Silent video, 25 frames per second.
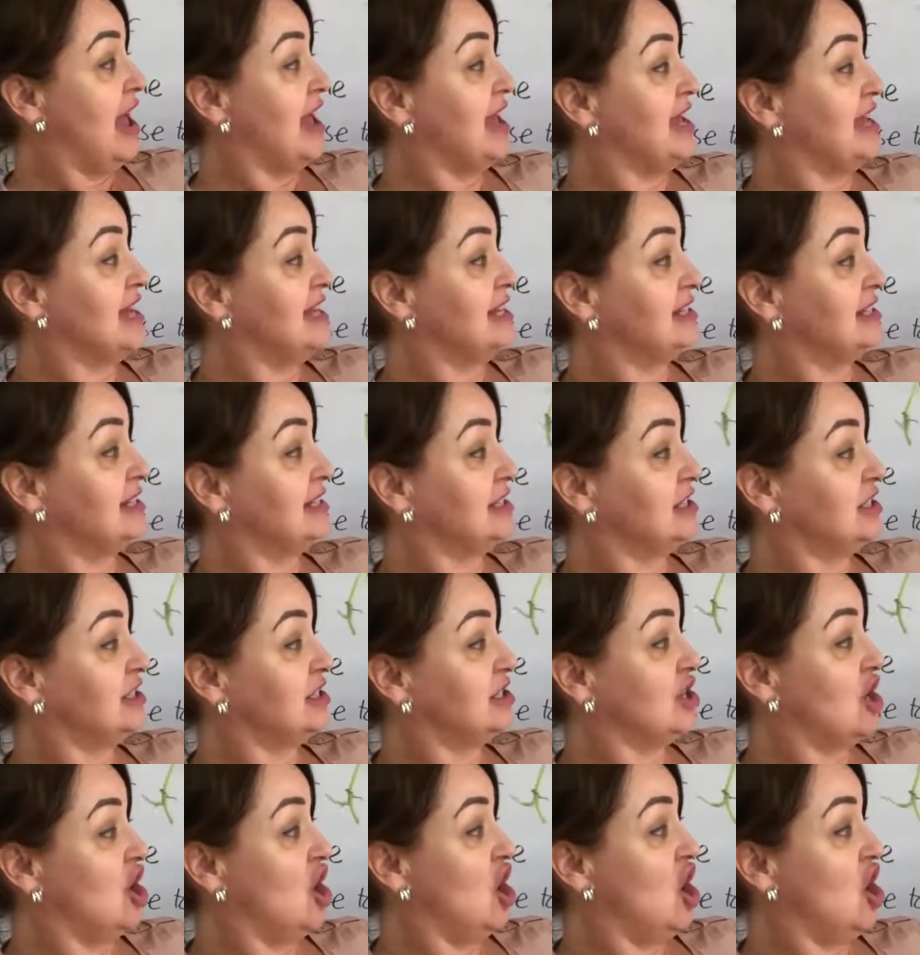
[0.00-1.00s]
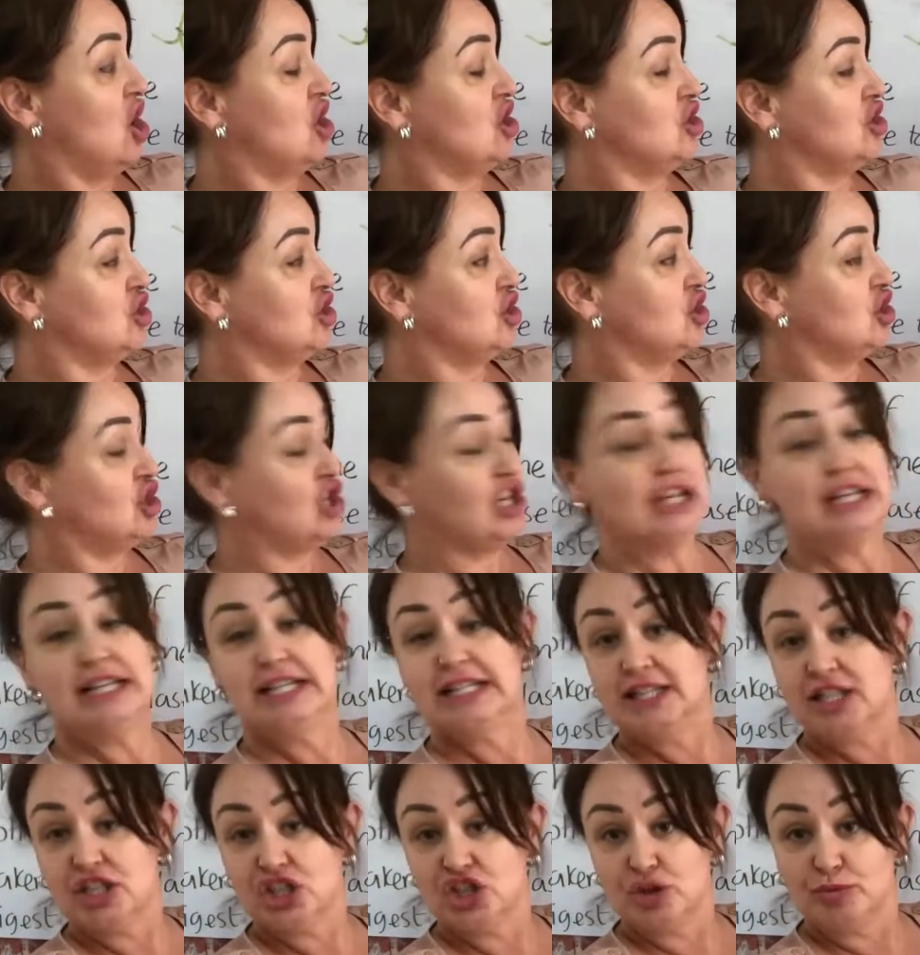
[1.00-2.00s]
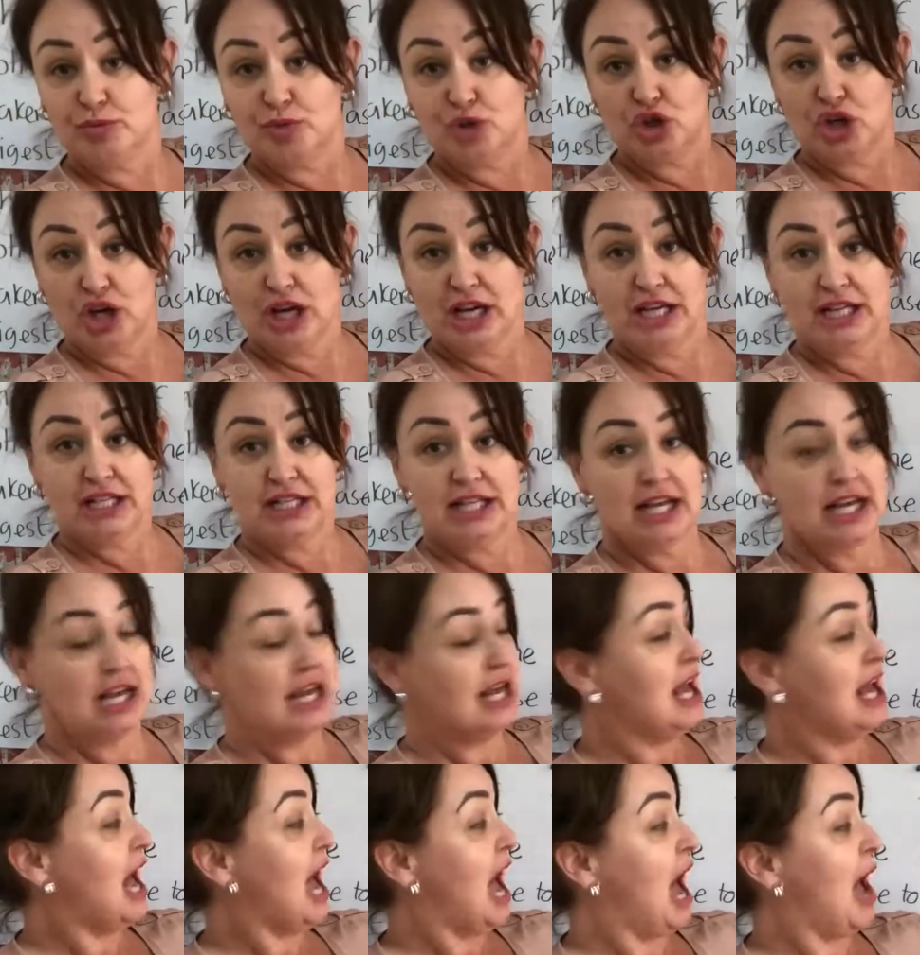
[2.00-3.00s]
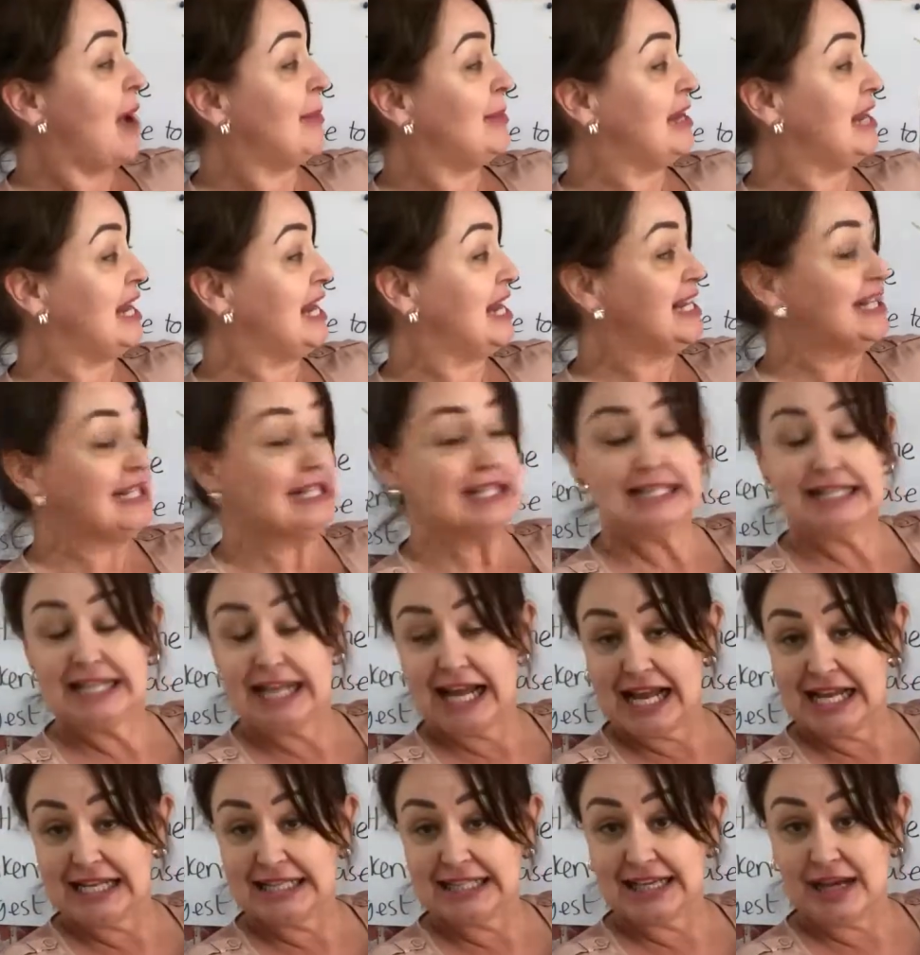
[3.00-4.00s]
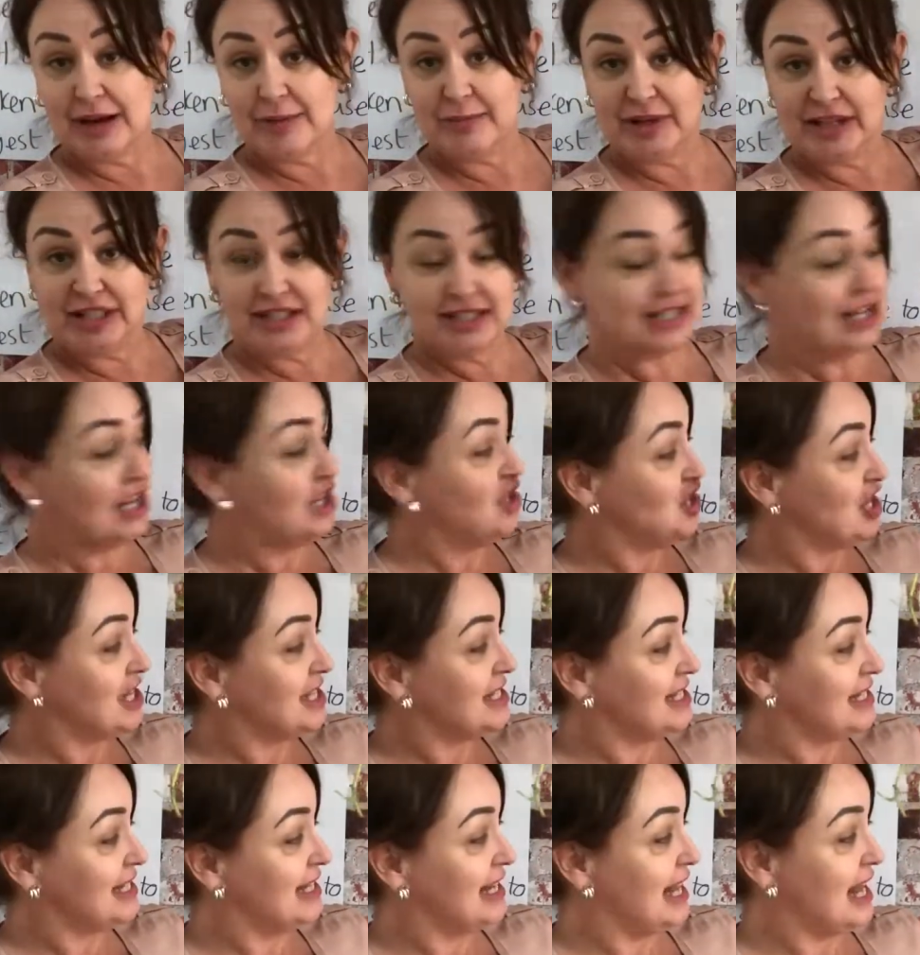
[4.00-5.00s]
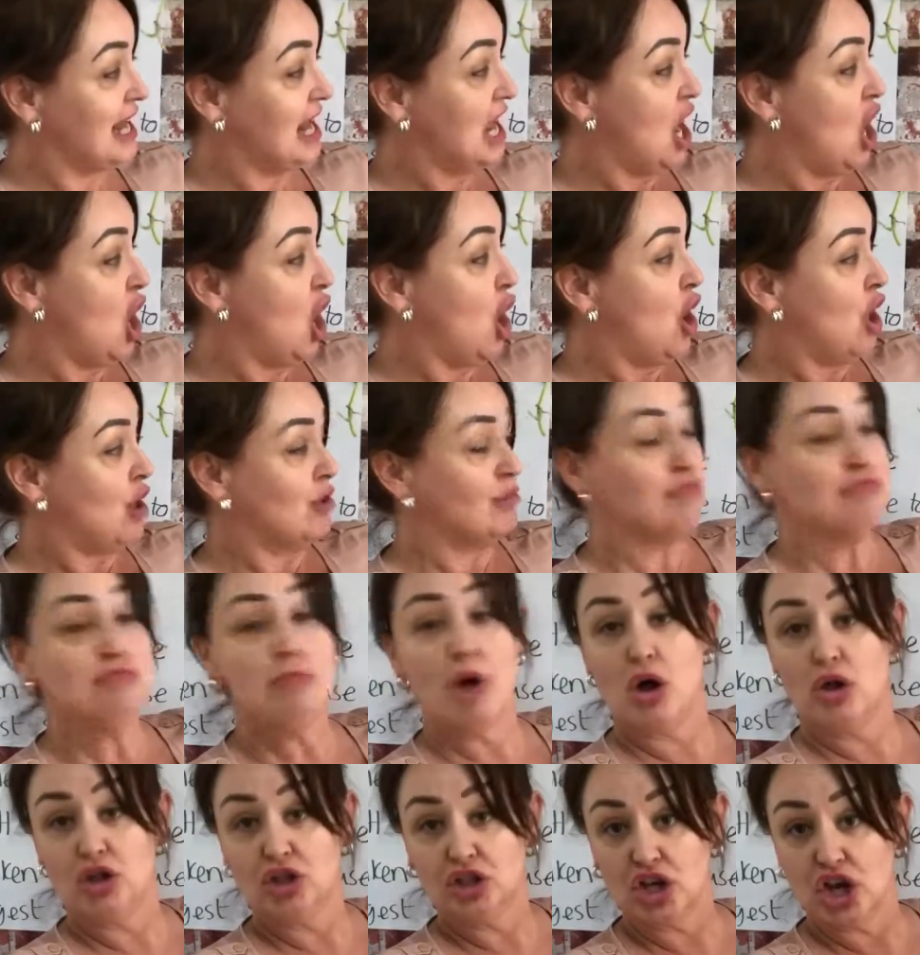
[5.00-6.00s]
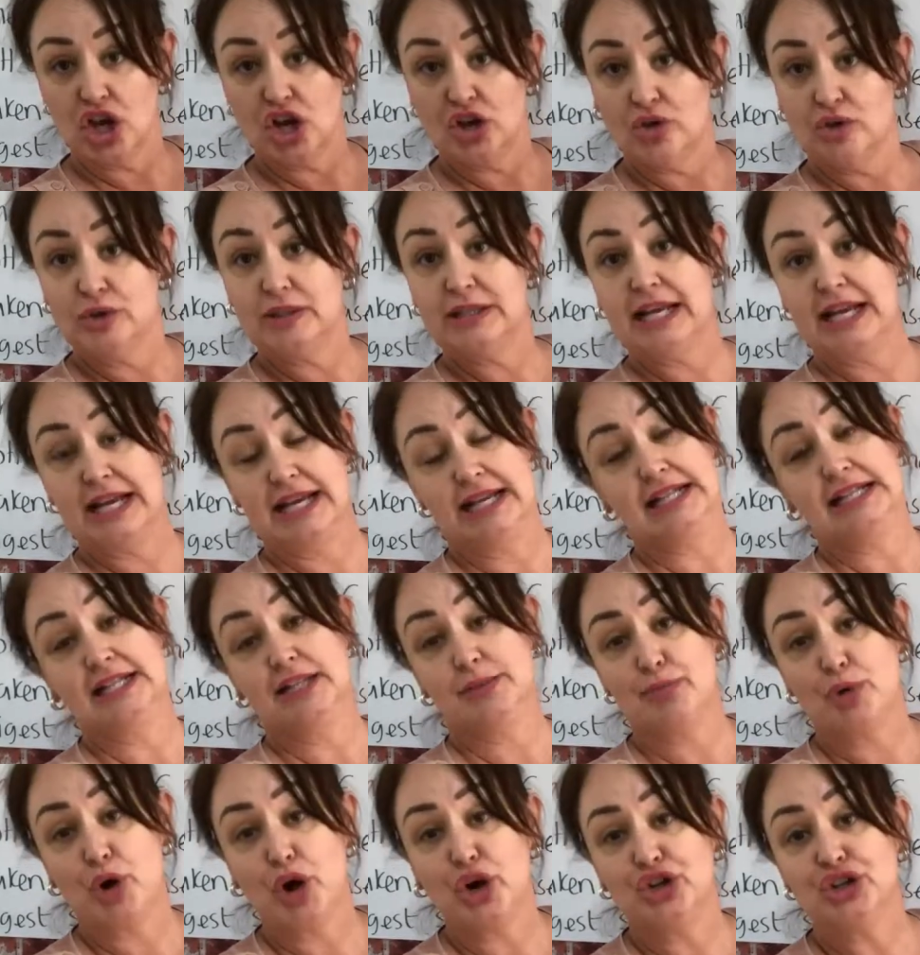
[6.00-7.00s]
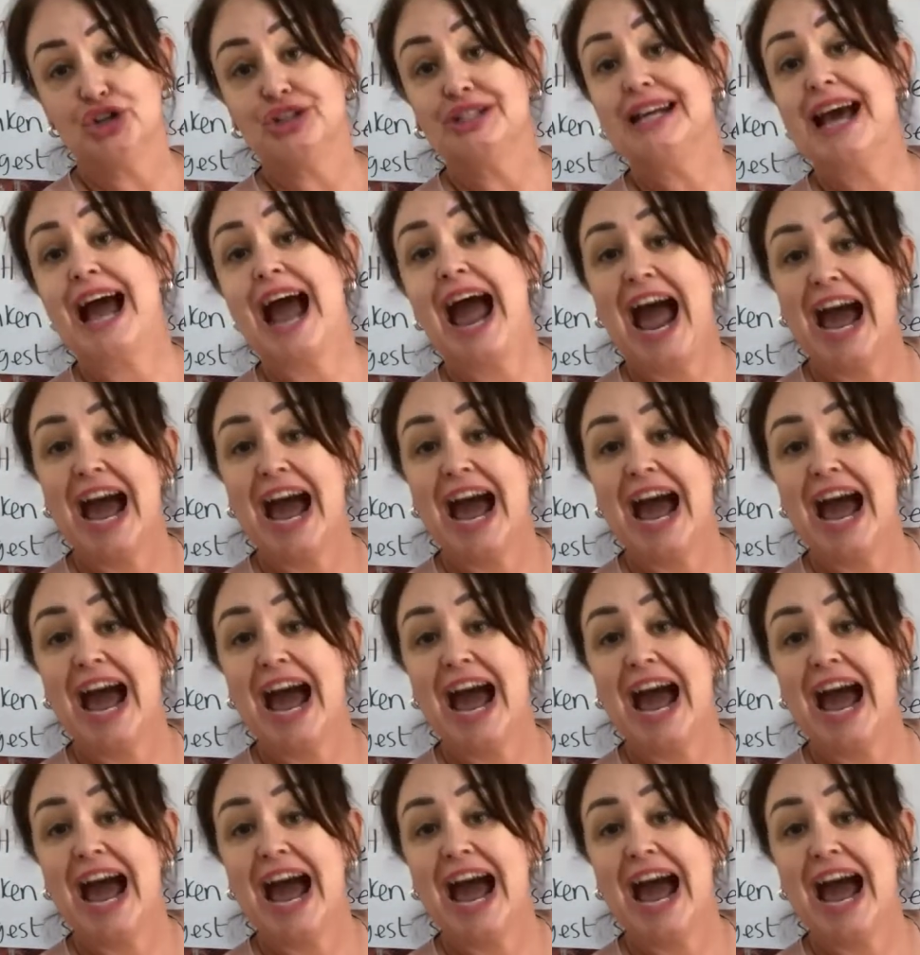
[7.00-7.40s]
is starch is the substrate, amylase is the enzyme that's digesting it, maltose is the product.